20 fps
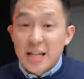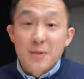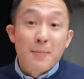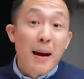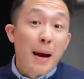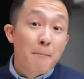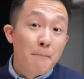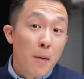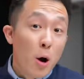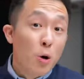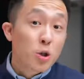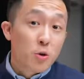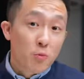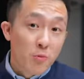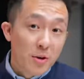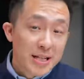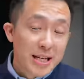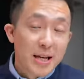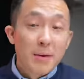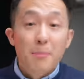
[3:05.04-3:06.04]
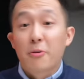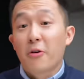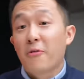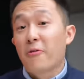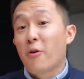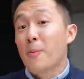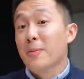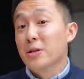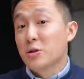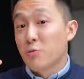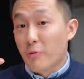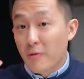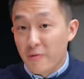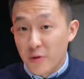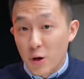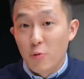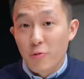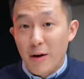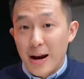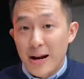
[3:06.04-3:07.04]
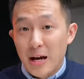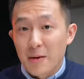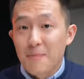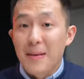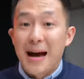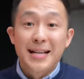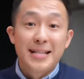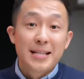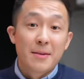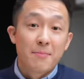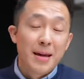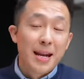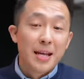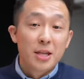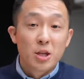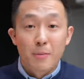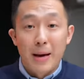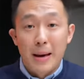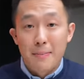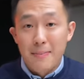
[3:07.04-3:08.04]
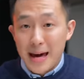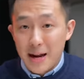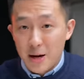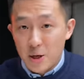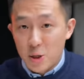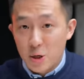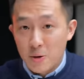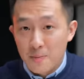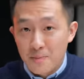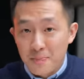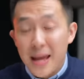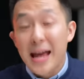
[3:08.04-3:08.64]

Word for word: is my most recent performance review write-up I submitted to my manager.